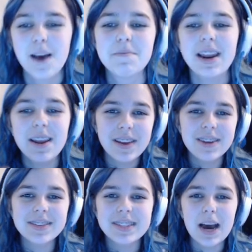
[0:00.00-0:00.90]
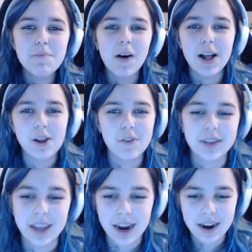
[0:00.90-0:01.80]
but anyway, there's Gumball over
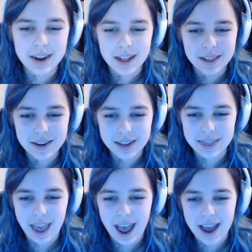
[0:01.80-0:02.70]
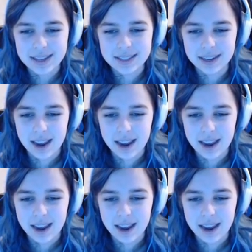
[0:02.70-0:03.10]
there. Look at that.